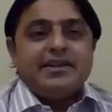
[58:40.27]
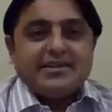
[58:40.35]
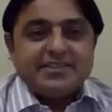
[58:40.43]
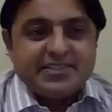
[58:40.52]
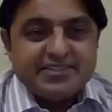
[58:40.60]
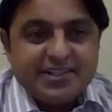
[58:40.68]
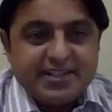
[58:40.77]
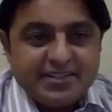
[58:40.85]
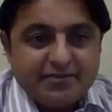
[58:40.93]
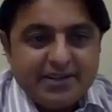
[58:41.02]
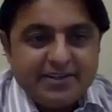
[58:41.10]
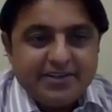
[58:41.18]
ladies and
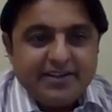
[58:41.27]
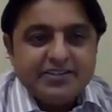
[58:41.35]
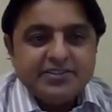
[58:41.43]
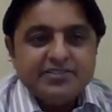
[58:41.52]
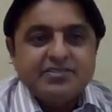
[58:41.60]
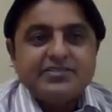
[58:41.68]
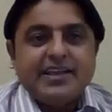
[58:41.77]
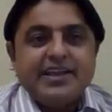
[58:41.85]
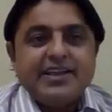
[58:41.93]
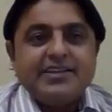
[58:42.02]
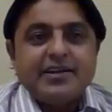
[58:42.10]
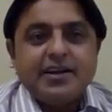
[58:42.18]
gentlemen, this is
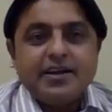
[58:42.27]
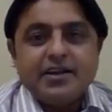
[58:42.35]
end.